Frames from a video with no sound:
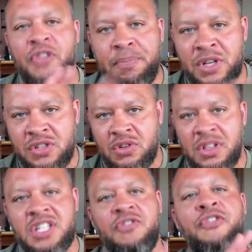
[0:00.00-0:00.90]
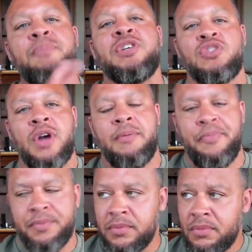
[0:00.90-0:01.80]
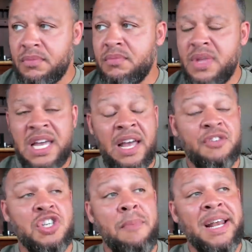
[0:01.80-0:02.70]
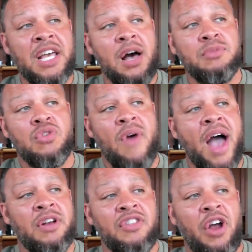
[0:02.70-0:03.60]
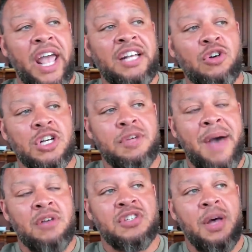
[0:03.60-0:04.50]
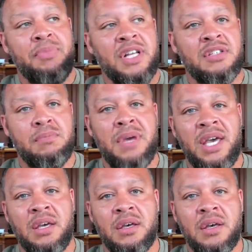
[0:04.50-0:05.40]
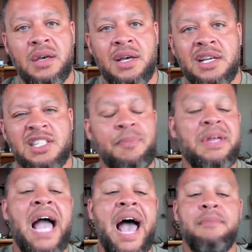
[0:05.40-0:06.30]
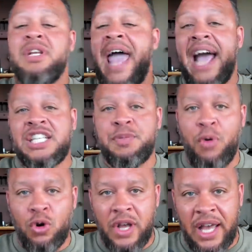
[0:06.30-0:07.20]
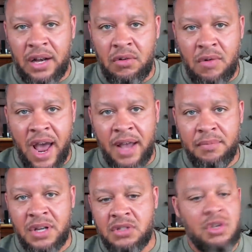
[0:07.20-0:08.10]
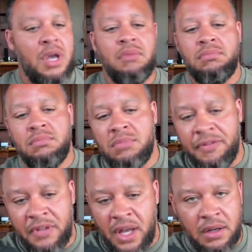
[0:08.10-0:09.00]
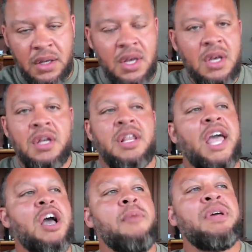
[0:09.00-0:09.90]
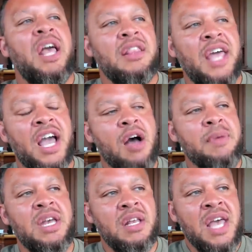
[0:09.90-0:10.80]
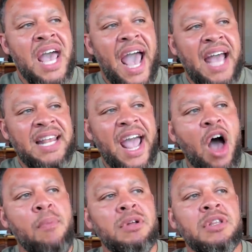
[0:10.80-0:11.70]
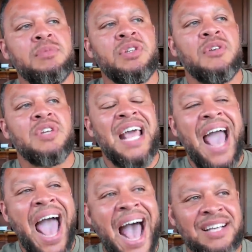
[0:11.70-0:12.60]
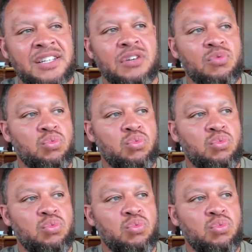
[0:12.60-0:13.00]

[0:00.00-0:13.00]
flip the script. If somebody comes around and they're ignorant about something to me, something I'm an expert in, right? Let's say lifting. They come in and they humble themselves and they ask